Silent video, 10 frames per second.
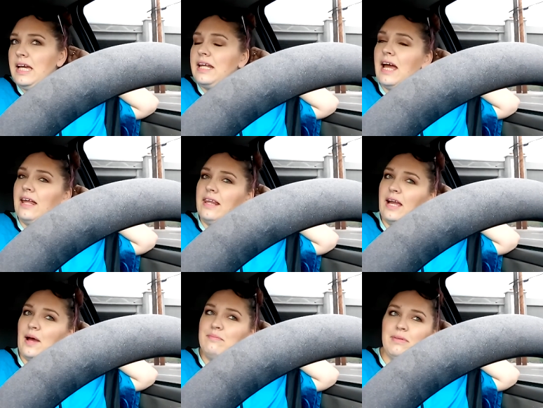It had
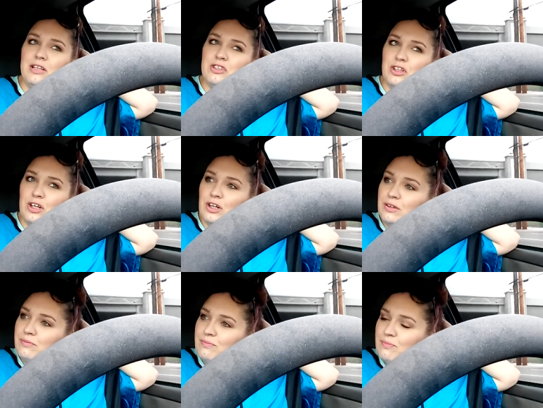a
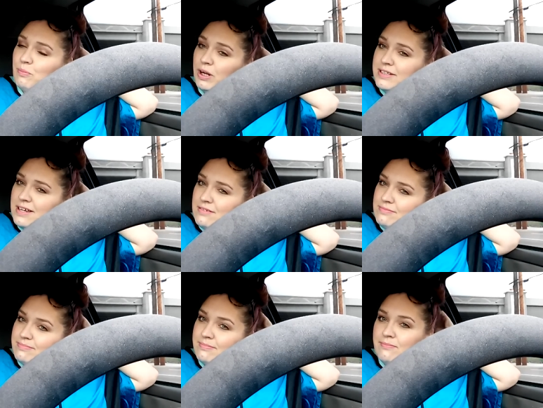major breakdown,
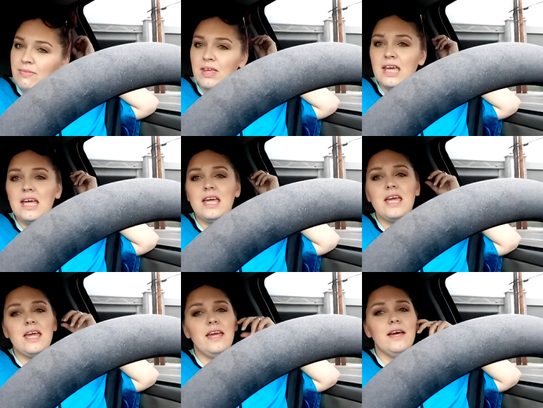
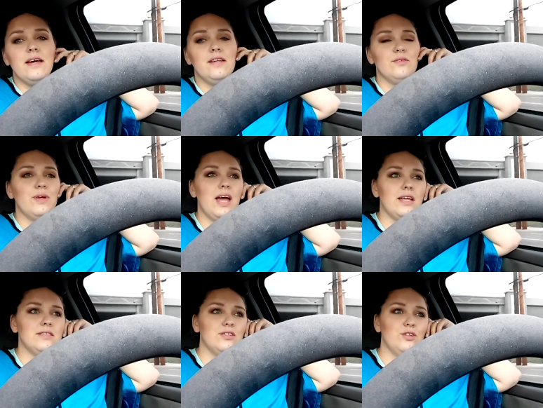and we
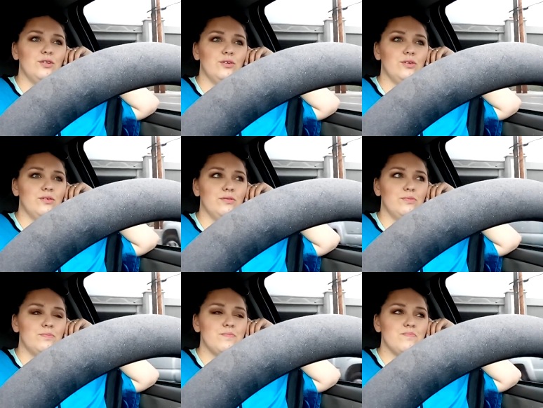had to
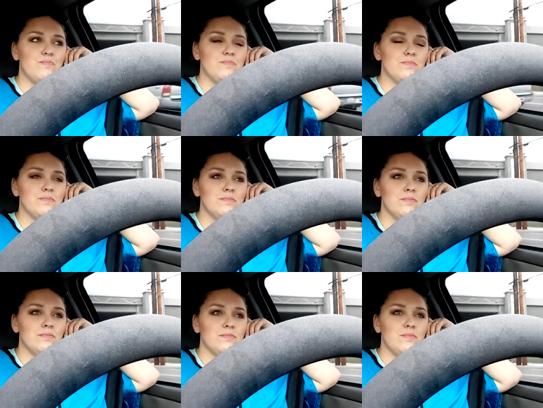
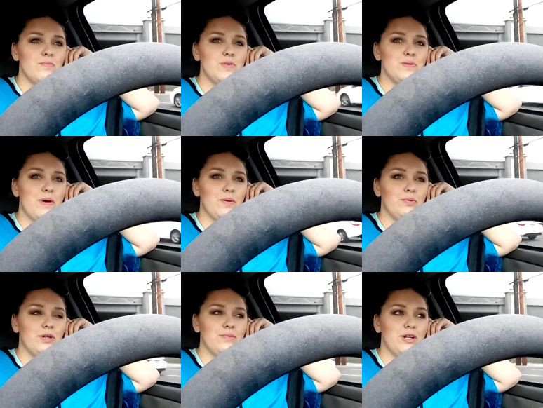
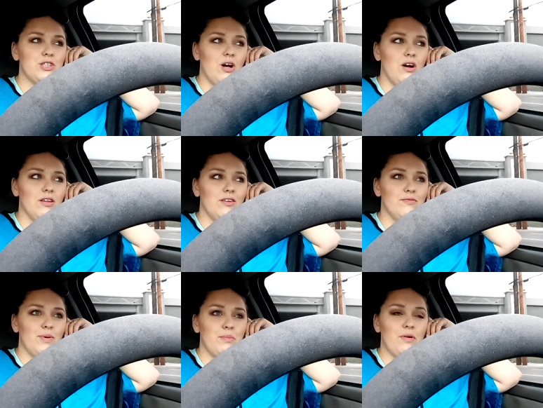spend pretty much all
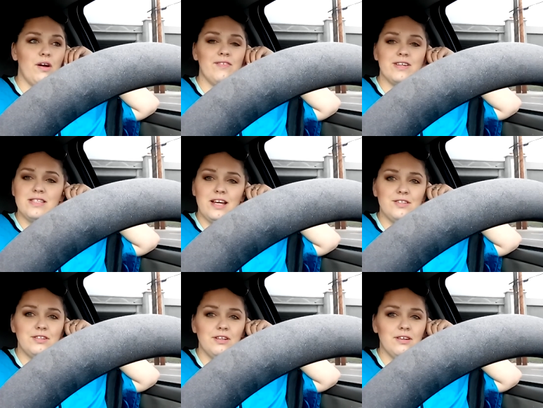of my profits
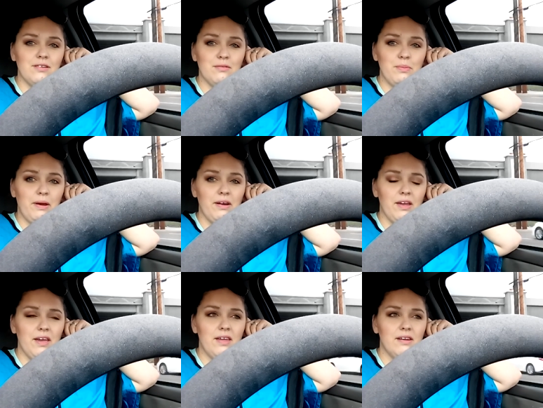last year on
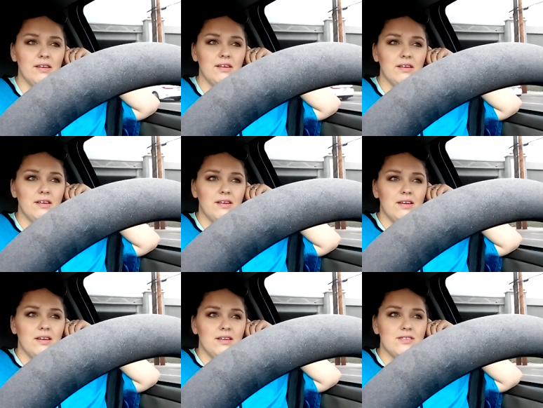repairing it.
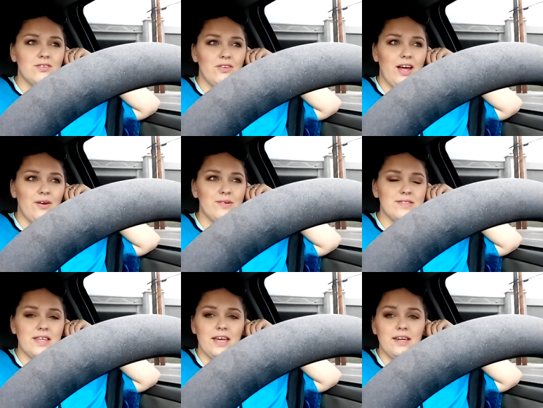So that
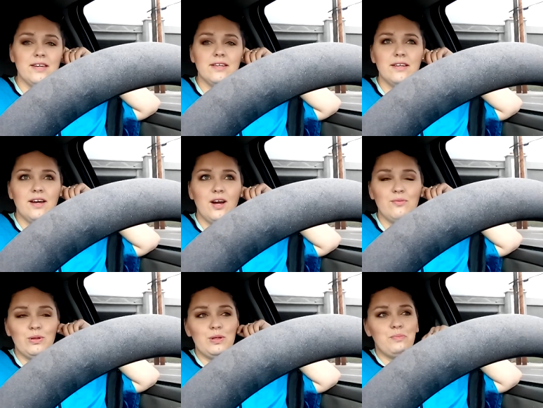was a
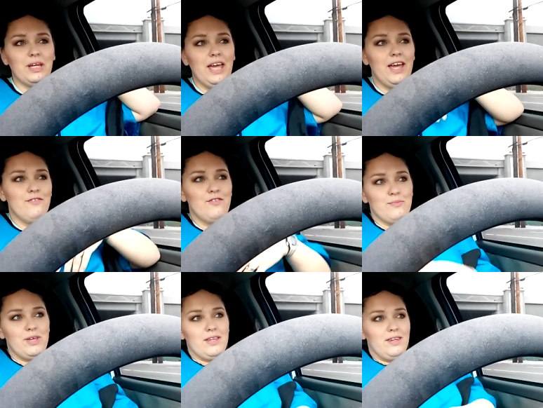really big hit for
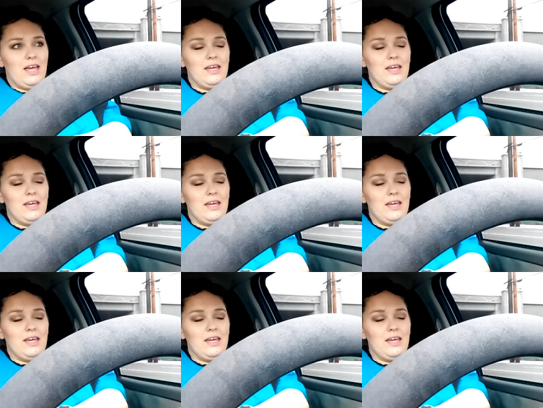me,